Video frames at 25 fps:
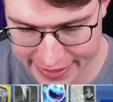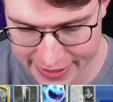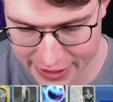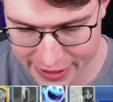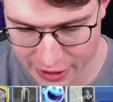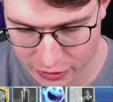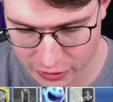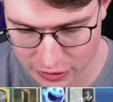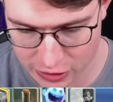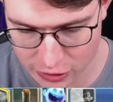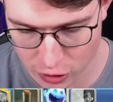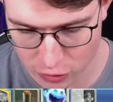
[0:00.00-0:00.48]
I
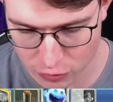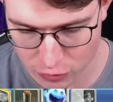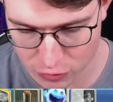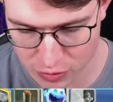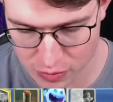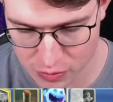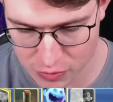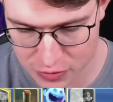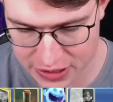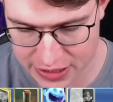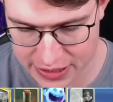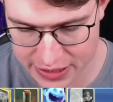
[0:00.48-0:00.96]
know the log
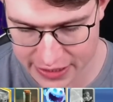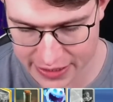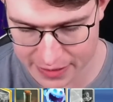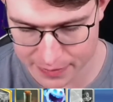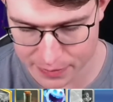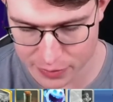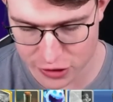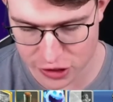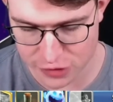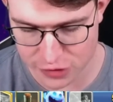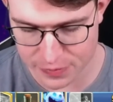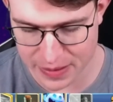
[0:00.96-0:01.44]
will most likely
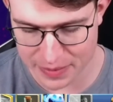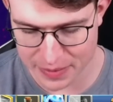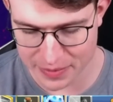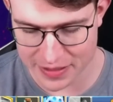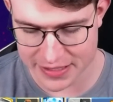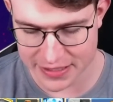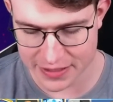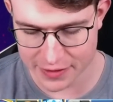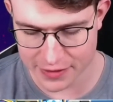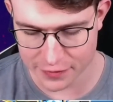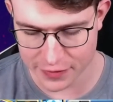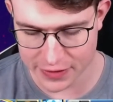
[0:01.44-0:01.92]
get pushed back, but I
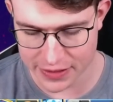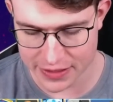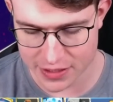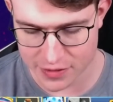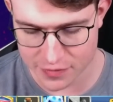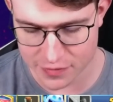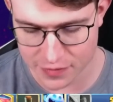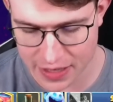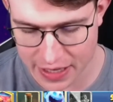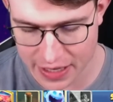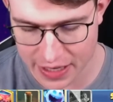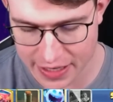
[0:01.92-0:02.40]
still think
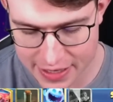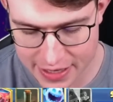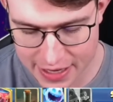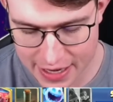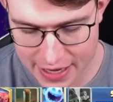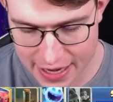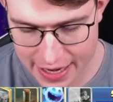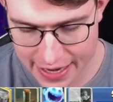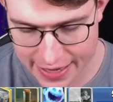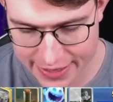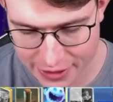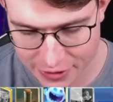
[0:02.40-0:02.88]
it's fine.
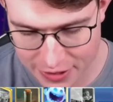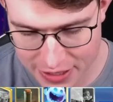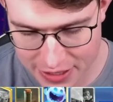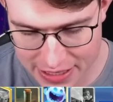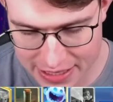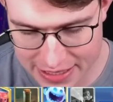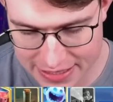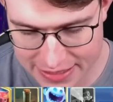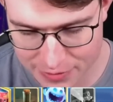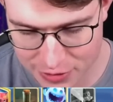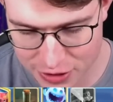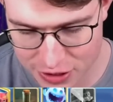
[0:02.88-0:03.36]
And now I
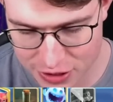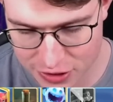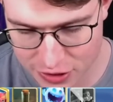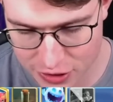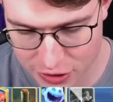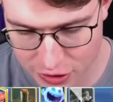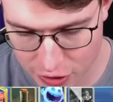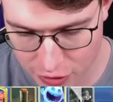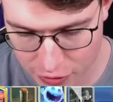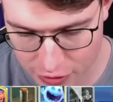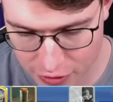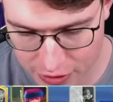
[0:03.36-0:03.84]
guess I'm just
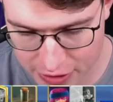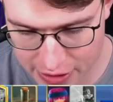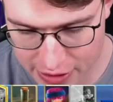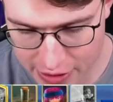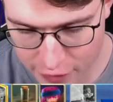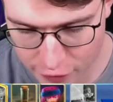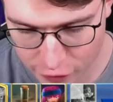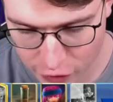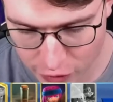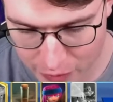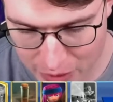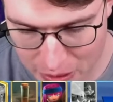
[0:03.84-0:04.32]
gonna go in
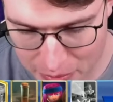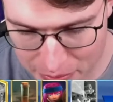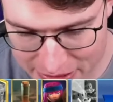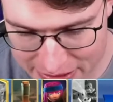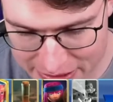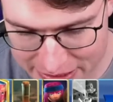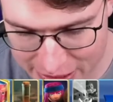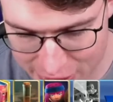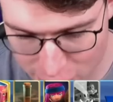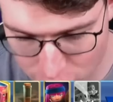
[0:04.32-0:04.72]
for my ability.